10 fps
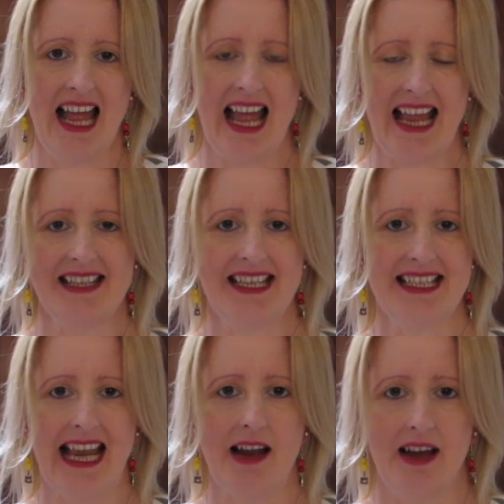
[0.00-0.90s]
as
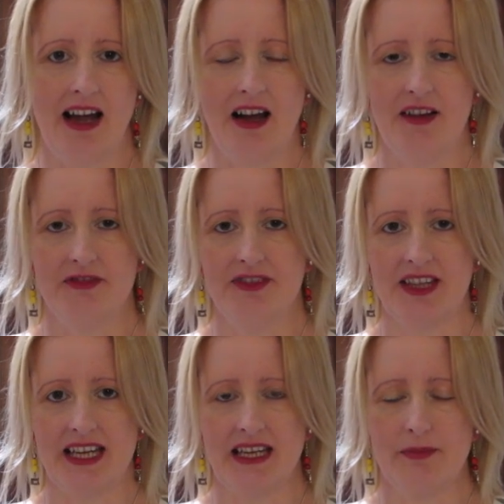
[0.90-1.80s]
is out of
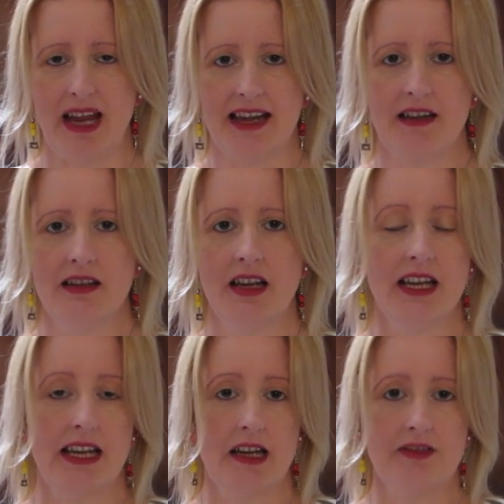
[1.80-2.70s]
the pattern
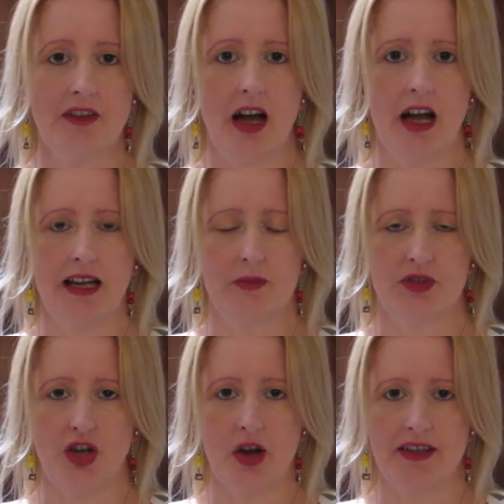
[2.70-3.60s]
if I
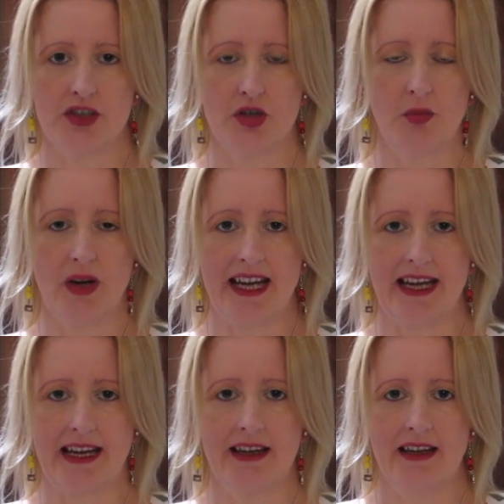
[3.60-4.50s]
was going to
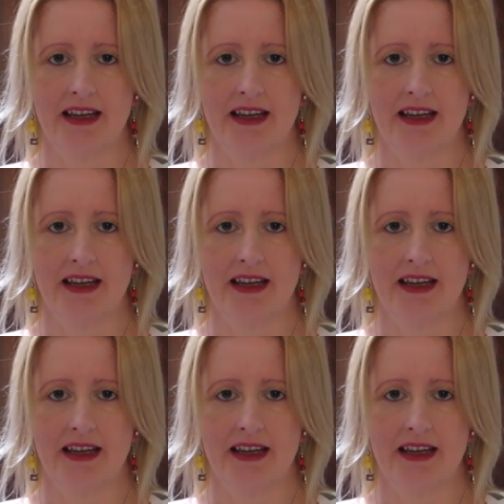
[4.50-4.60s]
wear